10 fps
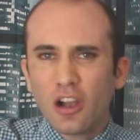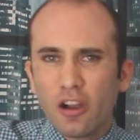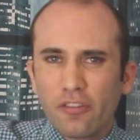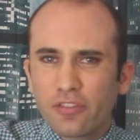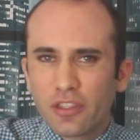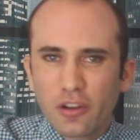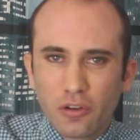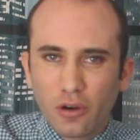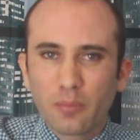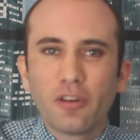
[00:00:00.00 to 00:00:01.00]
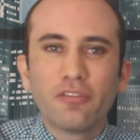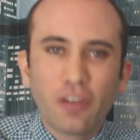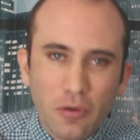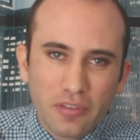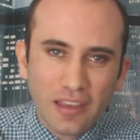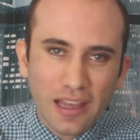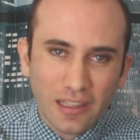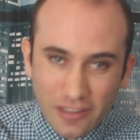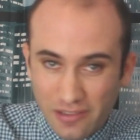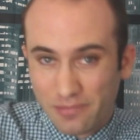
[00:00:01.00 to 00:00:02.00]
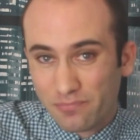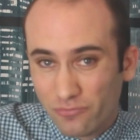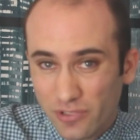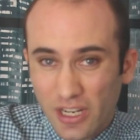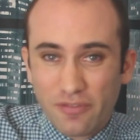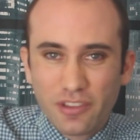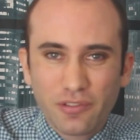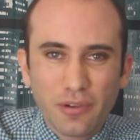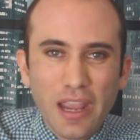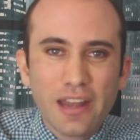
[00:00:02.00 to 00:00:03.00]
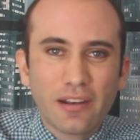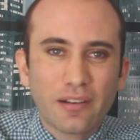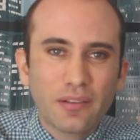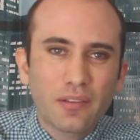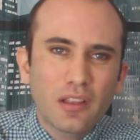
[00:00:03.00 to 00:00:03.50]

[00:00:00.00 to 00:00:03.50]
over the normal vote tallies, whichever's greater.